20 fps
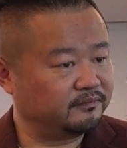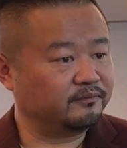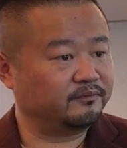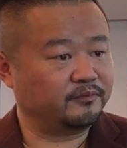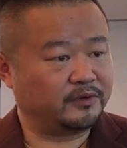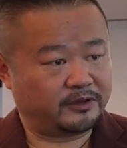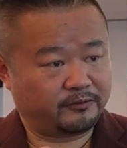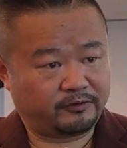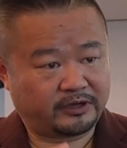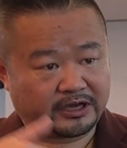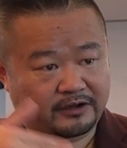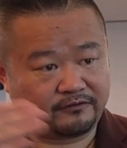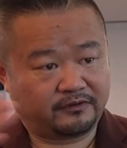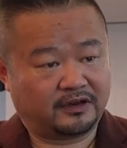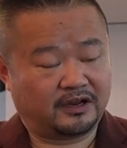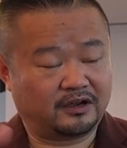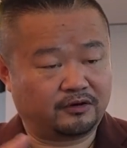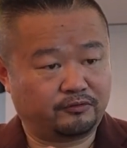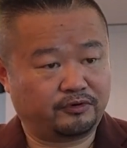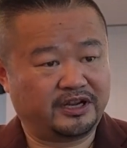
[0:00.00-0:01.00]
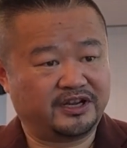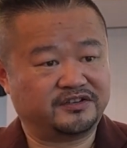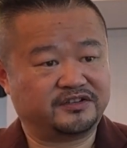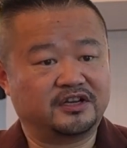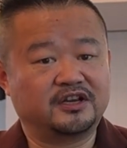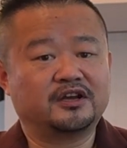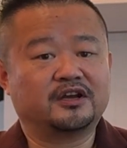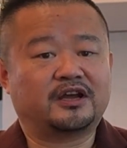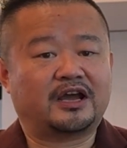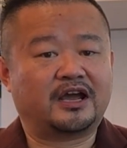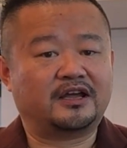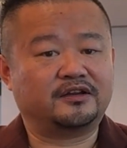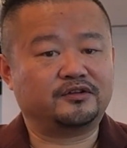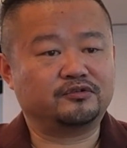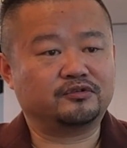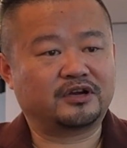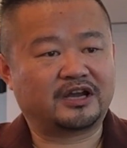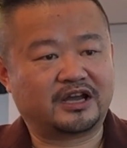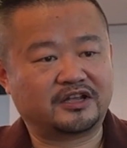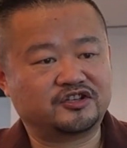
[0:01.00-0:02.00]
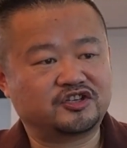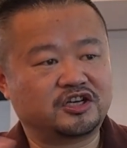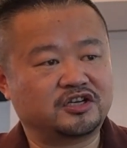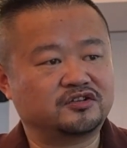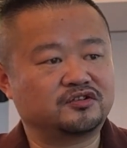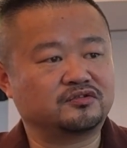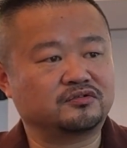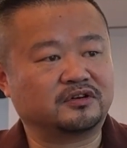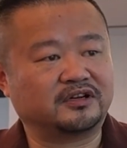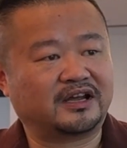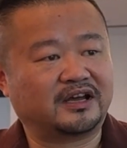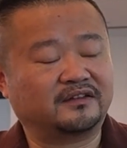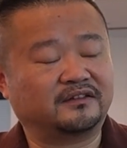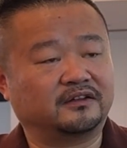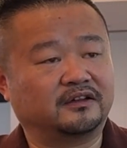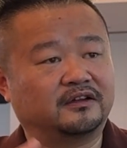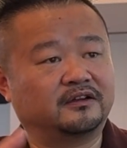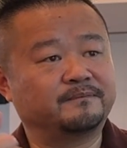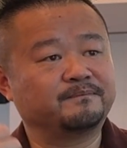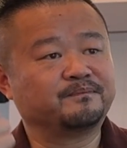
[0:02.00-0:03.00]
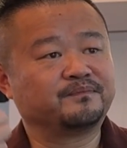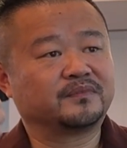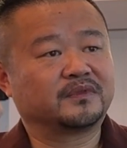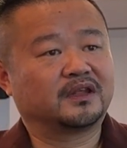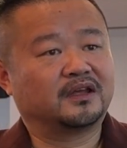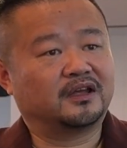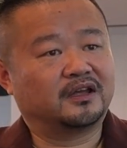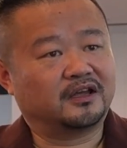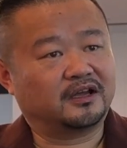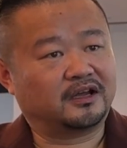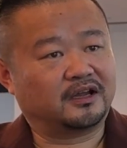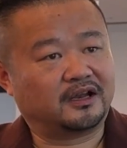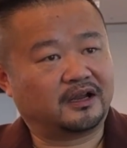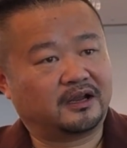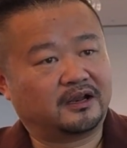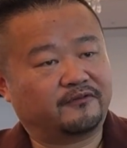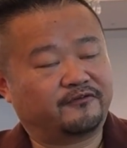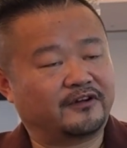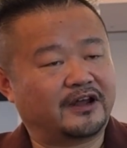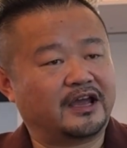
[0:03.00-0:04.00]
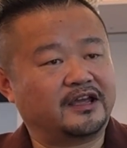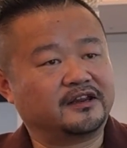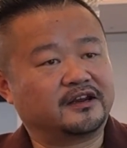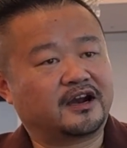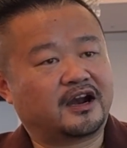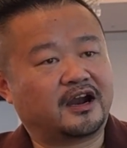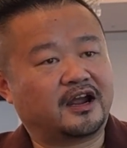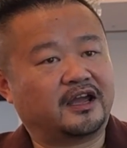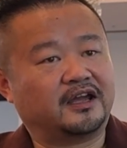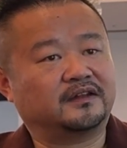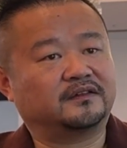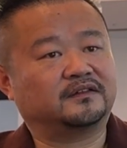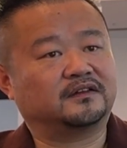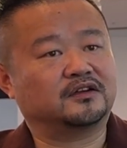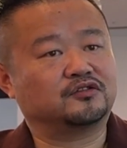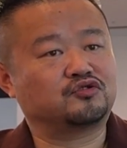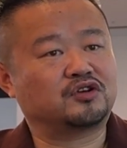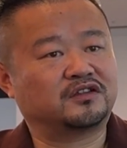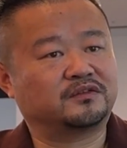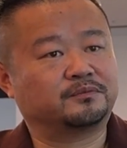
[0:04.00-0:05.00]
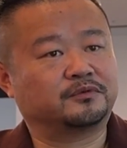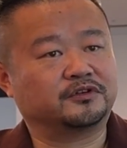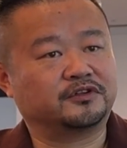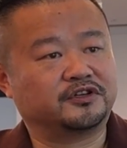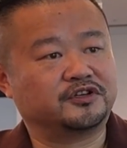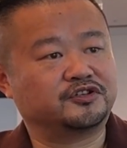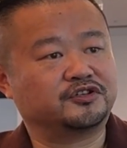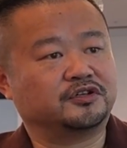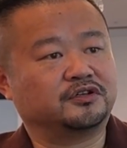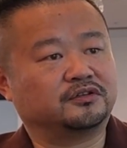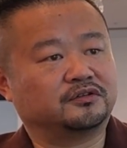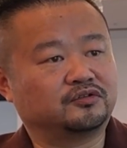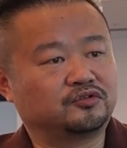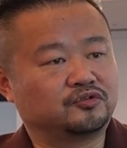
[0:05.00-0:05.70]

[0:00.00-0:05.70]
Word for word: we, we have long range, and you can change to another flying car as a transportation